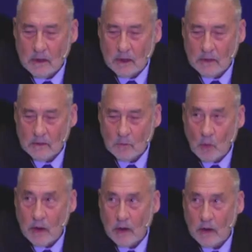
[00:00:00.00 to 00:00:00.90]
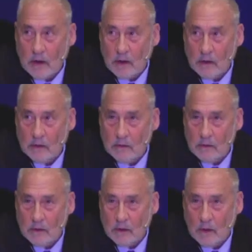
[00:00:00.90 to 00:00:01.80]
uh, where
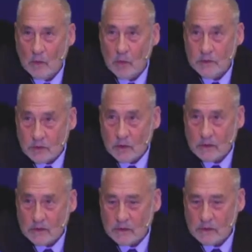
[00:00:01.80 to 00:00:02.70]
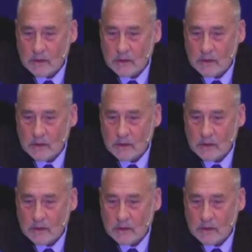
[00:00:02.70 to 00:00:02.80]
we took